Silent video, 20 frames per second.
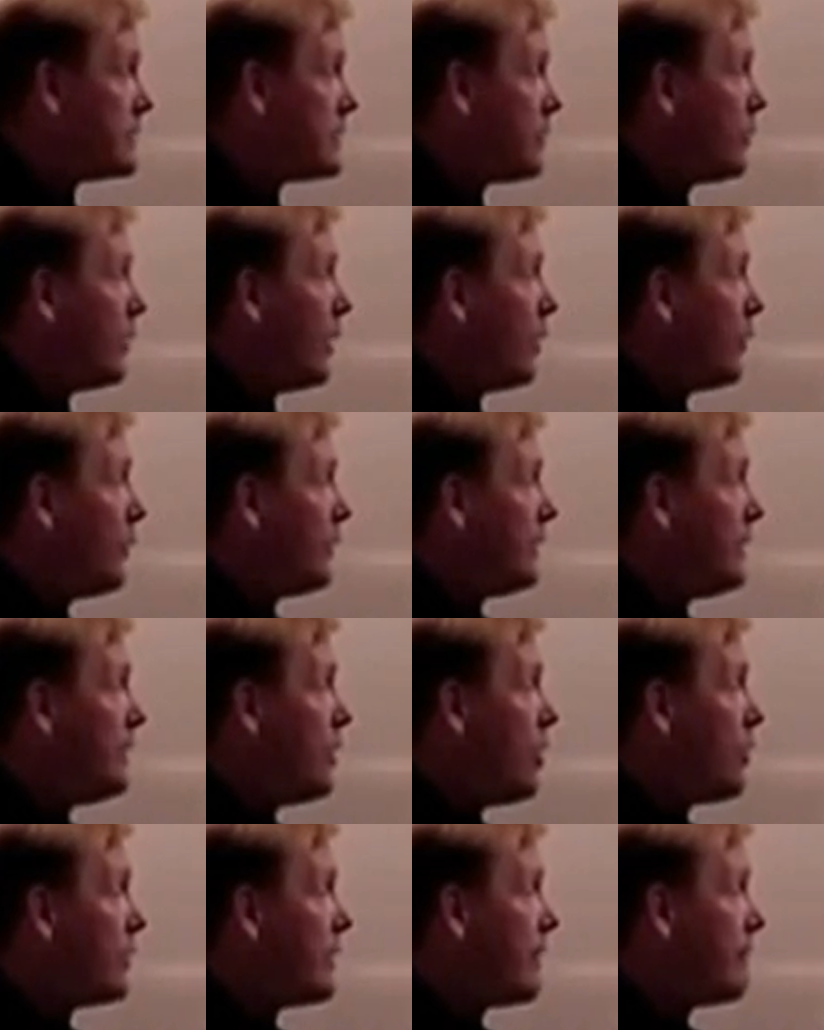So we already
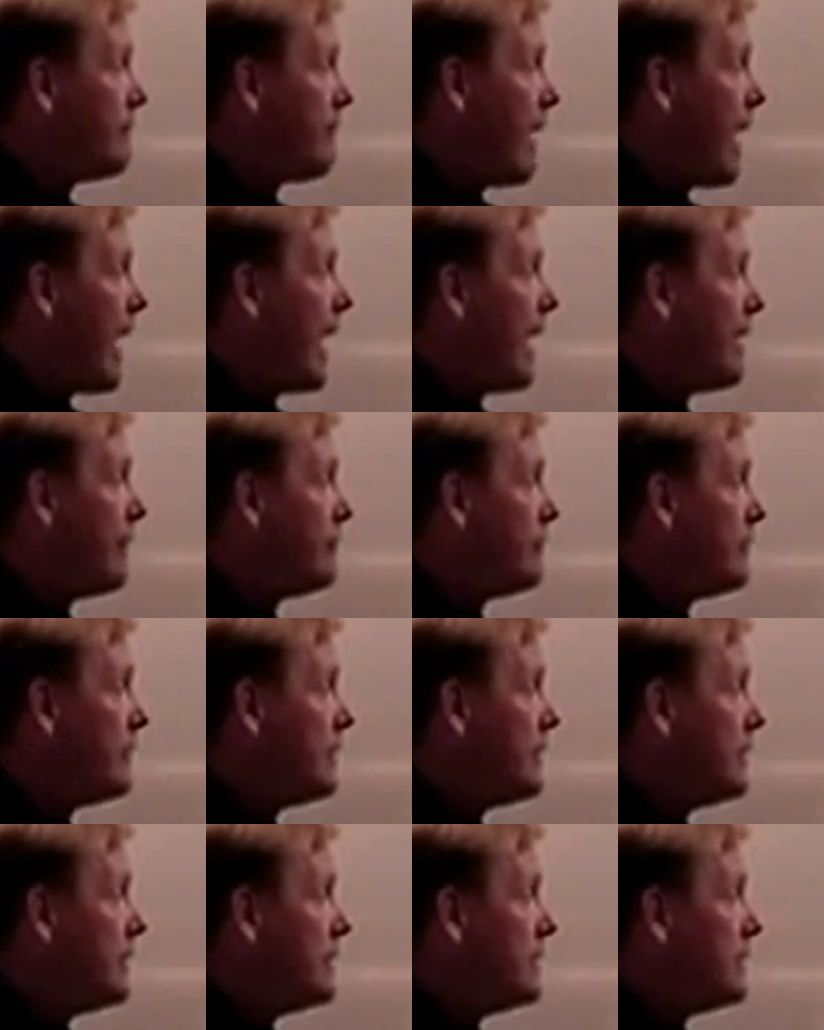know that
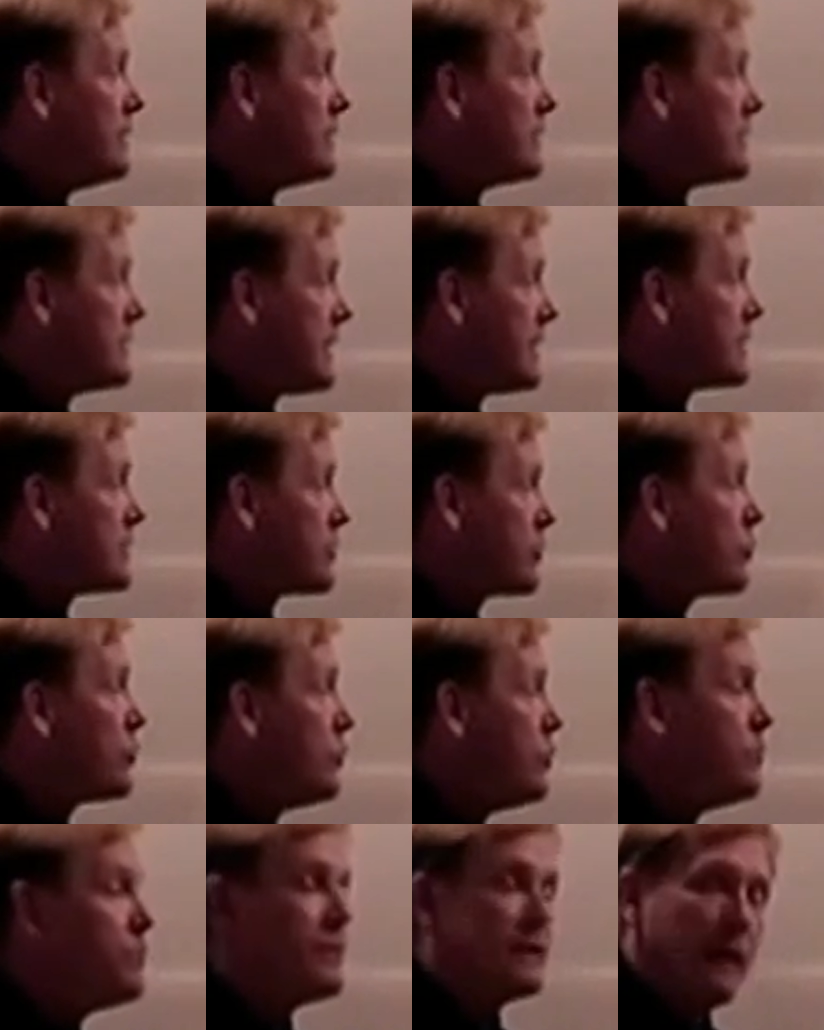6
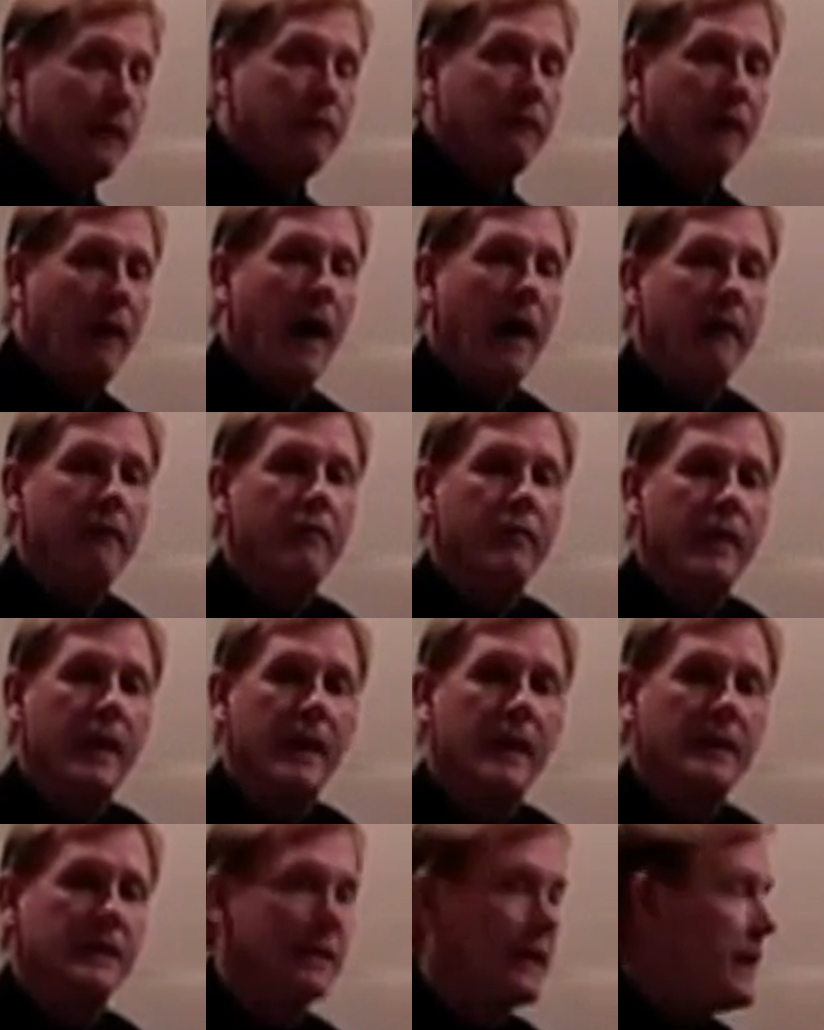groups of 5
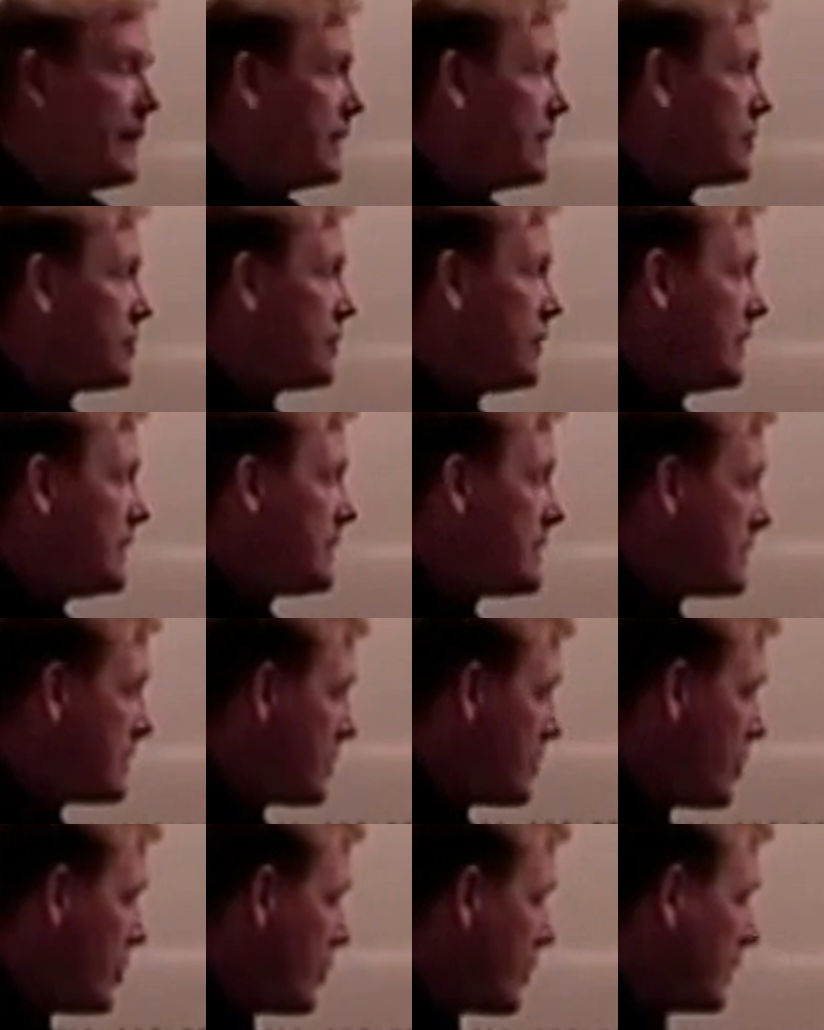things each is
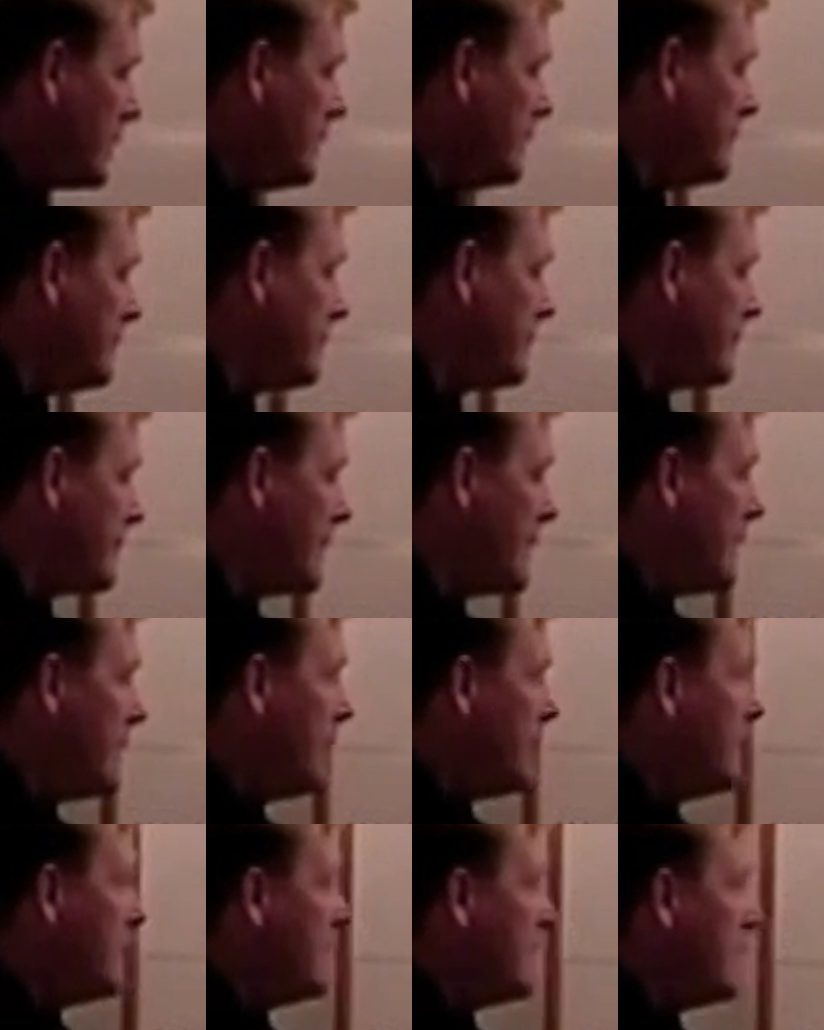30.
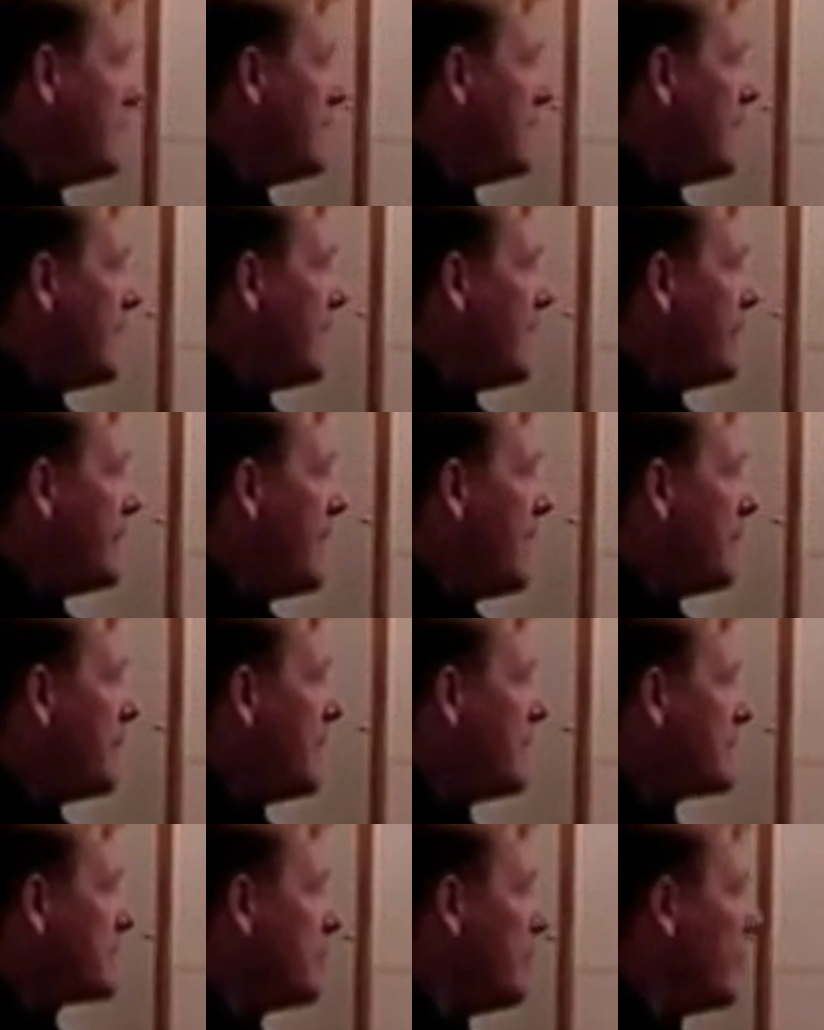And that makes